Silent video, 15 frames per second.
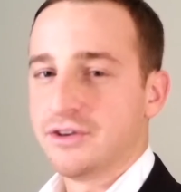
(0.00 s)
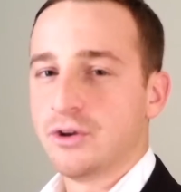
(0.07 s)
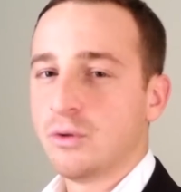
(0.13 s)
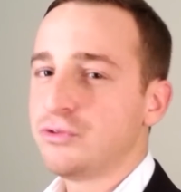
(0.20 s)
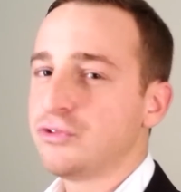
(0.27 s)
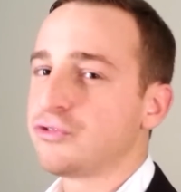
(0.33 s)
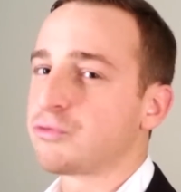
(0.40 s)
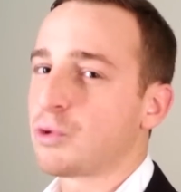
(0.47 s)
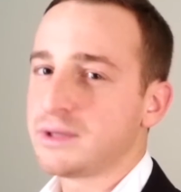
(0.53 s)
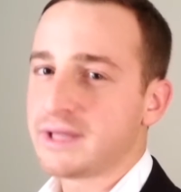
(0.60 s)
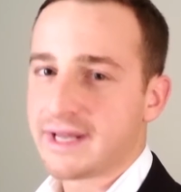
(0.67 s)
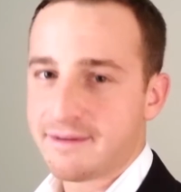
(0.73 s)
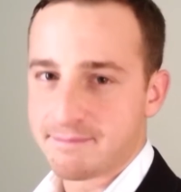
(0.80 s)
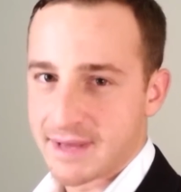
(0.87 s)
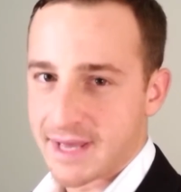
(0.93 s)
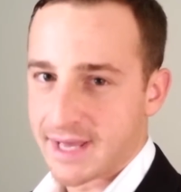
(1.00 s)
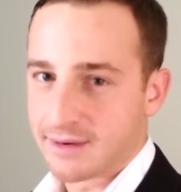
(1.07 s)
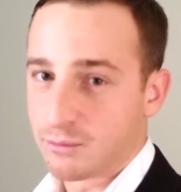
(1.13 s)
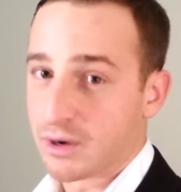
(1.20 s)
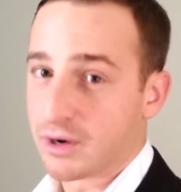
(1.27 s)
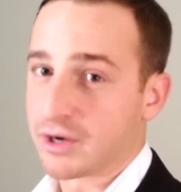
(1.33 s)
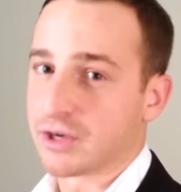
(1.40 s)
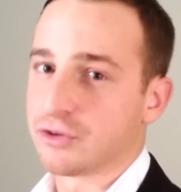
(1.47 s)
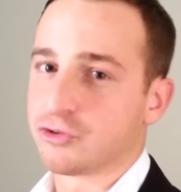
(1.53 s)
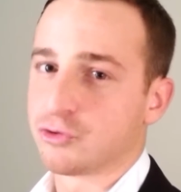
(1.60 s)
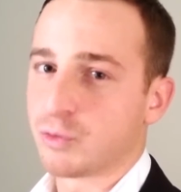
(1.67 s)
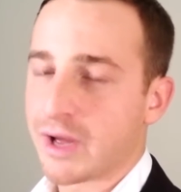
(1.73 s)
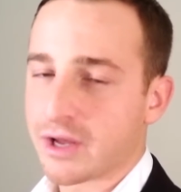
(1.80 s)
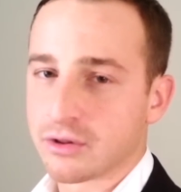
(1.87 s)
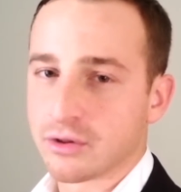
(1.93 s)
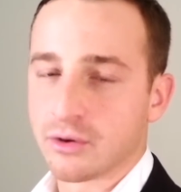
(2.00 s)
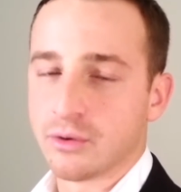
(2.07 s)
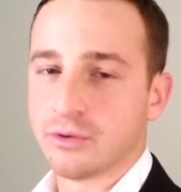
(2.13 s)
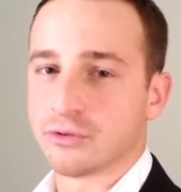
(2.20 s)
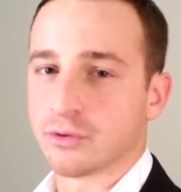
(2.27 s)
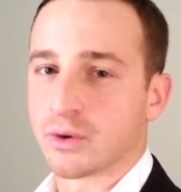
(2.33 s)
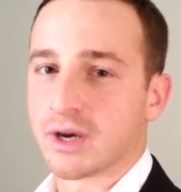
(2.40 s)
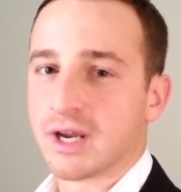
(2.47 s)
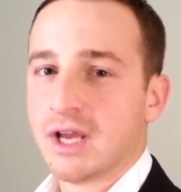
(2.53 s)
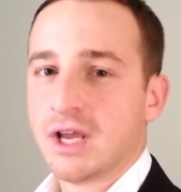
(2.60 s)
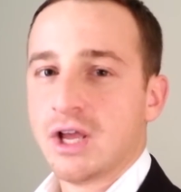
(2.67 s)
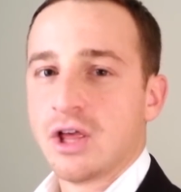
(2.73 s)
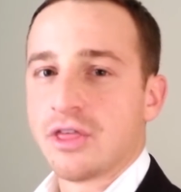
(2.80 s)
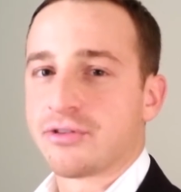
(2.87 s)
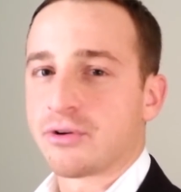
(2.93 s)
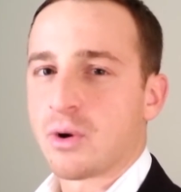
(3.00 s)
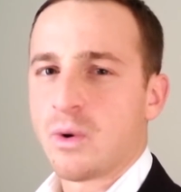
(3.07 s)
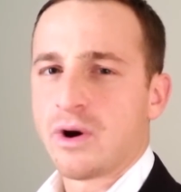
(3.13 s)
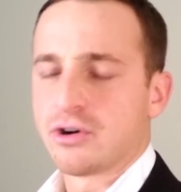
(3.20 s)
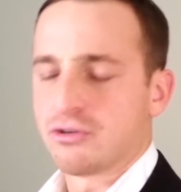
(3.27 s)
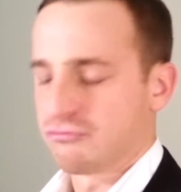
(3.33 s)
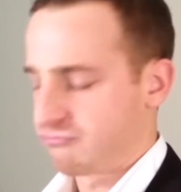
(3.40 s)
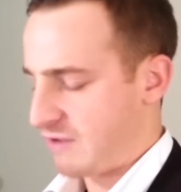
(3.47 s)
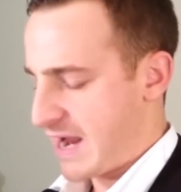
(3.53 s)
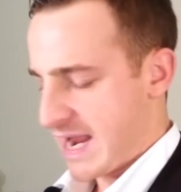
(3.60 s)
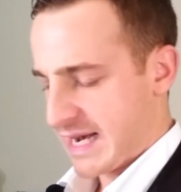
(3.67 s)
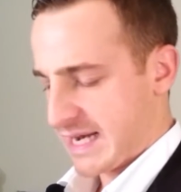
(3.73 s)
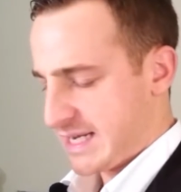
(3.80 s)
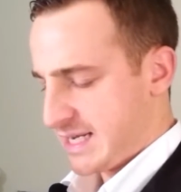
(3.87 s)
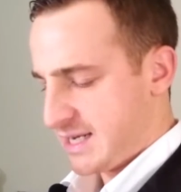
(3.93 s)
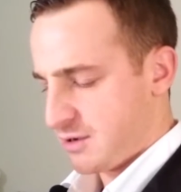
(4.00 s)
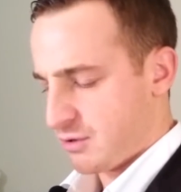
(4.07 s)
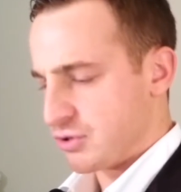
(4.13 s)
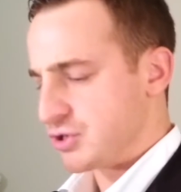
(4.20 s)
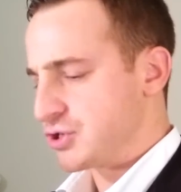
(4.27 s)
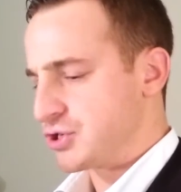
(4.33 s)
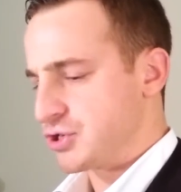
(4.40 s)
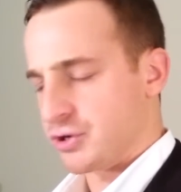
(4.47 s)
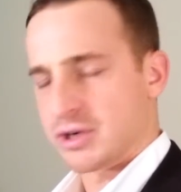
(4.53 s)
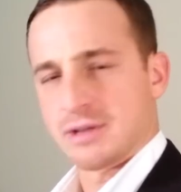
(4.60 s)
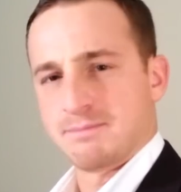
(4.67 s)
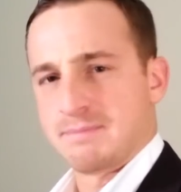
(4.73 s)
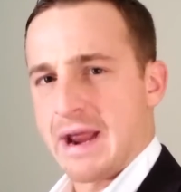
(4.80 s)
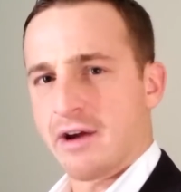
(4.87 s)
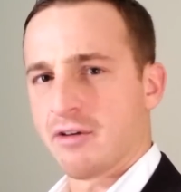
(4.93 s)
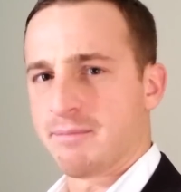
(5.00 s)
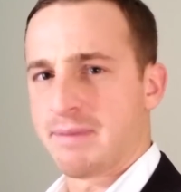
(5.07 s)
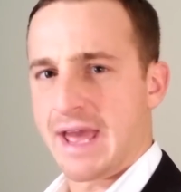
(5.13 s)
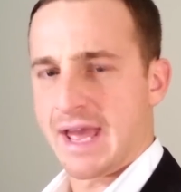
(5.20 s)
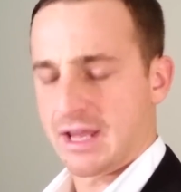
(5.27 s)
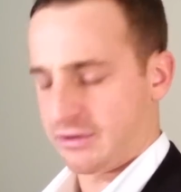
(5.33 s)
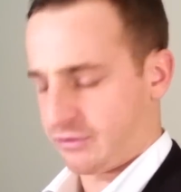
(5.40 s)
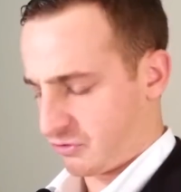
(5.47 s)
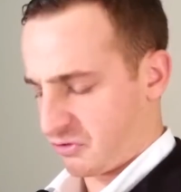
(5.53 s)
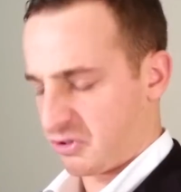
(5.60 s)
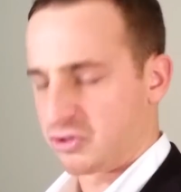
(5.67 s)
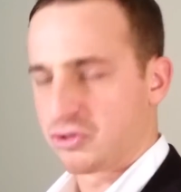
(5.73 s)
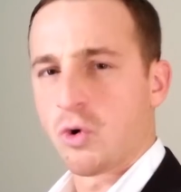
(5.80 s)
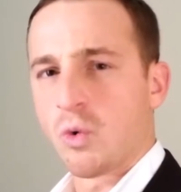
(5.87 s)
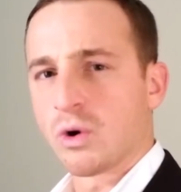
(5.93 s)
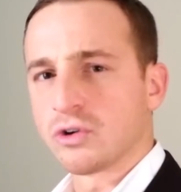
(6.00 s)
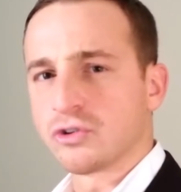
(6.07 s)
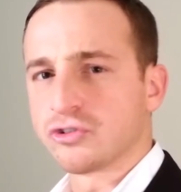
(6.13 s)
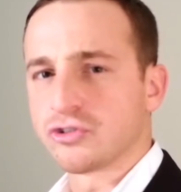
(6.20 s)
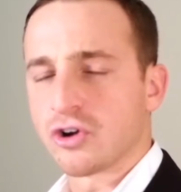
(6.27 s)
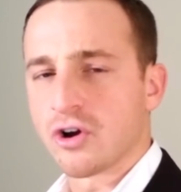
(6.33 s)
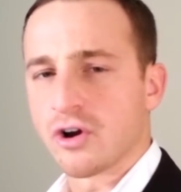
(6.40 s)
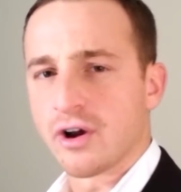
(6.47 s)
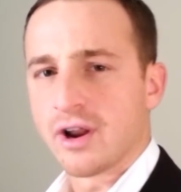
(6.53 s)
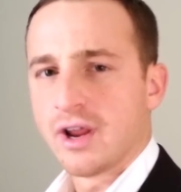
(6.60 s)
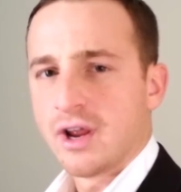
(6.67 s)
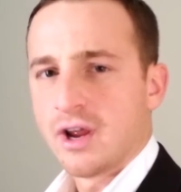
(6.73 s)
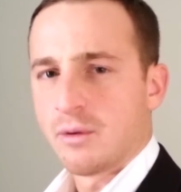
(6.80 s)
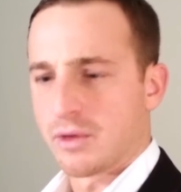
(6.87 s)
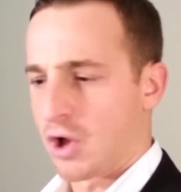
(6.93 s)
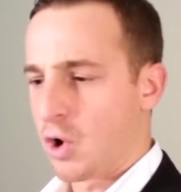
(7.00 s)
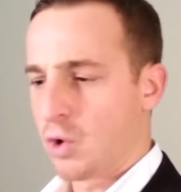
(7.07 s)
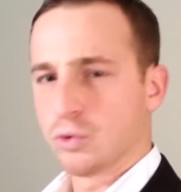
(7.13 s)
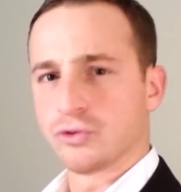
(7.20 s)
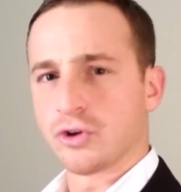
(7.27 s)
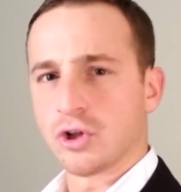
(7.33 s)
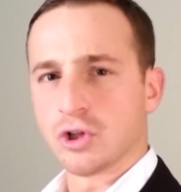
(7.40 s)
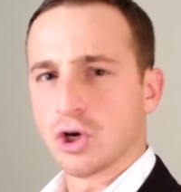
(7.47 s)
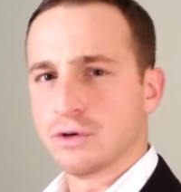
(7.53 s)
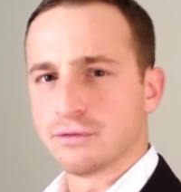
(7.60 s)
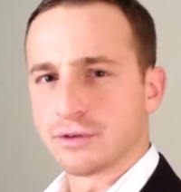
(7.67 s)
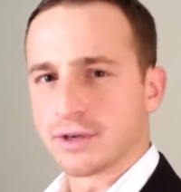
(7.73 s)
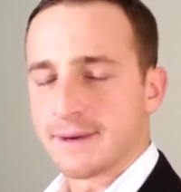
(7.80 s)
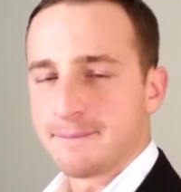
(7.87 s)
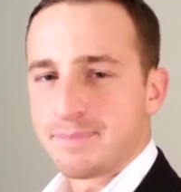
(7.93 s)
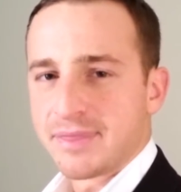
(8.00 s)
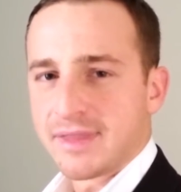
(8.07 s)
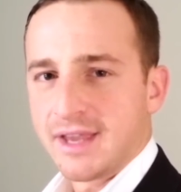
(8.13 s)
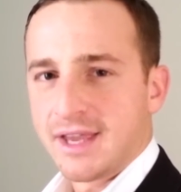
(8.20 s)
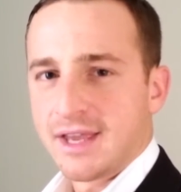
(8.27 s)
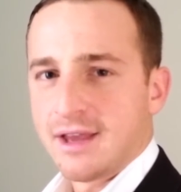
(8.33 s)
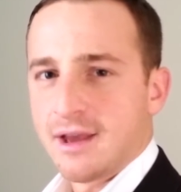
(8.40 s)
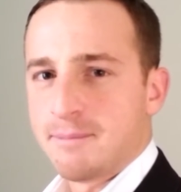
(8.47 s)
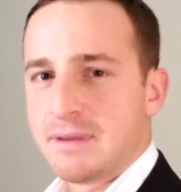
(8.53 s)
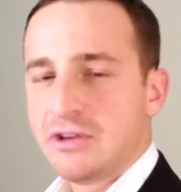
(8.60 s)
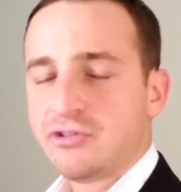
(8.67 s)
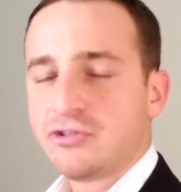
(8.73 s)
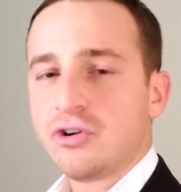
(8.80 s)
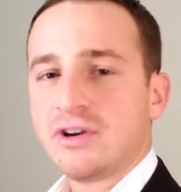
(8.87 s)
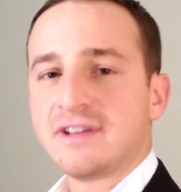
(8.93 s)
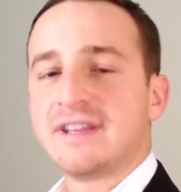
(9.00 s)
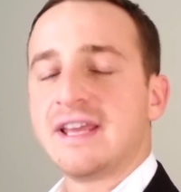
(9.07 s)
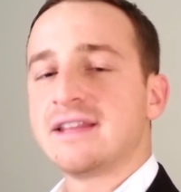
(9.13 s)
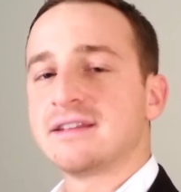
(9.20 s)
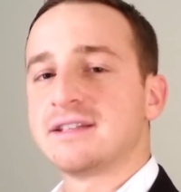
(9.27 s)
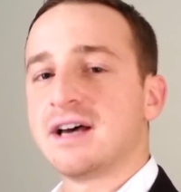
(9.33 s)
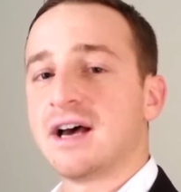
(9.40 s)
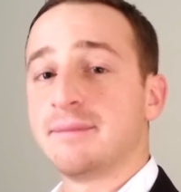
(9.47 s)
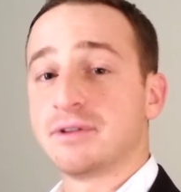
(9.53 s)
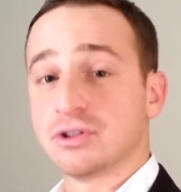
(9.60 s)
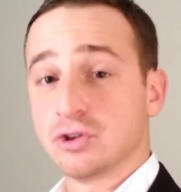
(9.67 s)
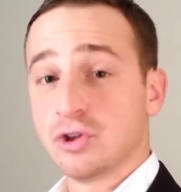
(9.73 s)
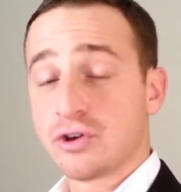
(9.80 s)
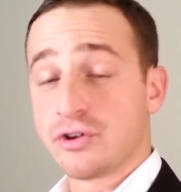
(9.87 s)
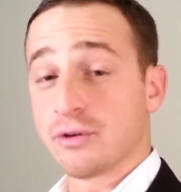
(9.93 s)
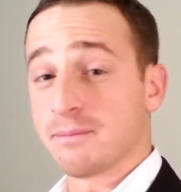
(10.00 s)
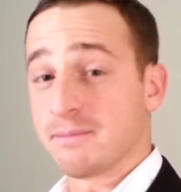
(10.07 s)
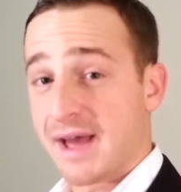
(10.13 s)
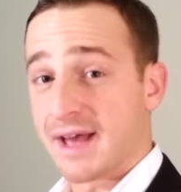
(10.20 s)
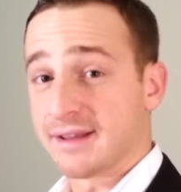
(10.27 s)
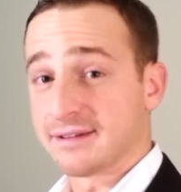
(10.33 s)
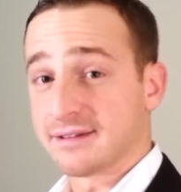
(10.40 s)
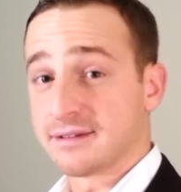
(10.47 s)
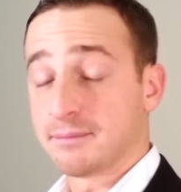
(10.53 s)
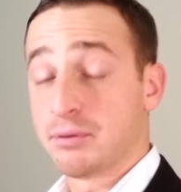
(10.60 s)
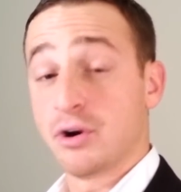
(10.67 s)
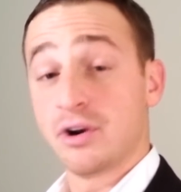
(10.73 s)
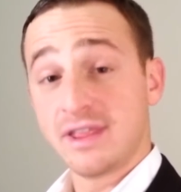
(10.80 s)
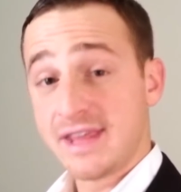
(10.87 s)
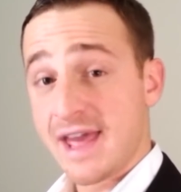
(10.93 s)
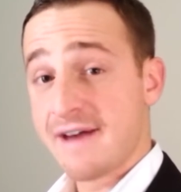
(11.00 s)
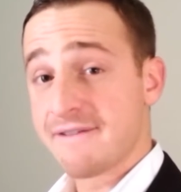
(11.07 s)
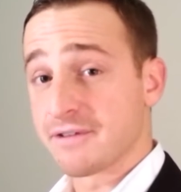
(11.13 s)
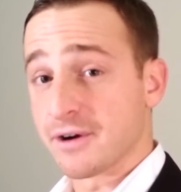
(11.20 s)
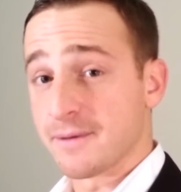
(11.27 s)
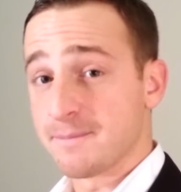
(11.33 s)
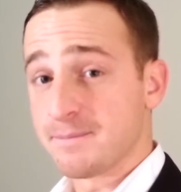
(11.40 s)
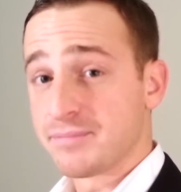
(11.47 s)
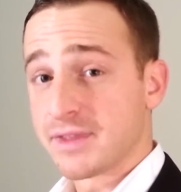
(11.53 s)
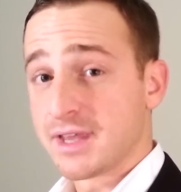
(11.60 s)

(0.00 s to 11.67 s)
Don't just roll out of bed wearing your sweat clothes or throw on a raggedy or dirty pair of pants or a torn shirt with holes all over it. Be sure to take the time to look your best. Put in the effort.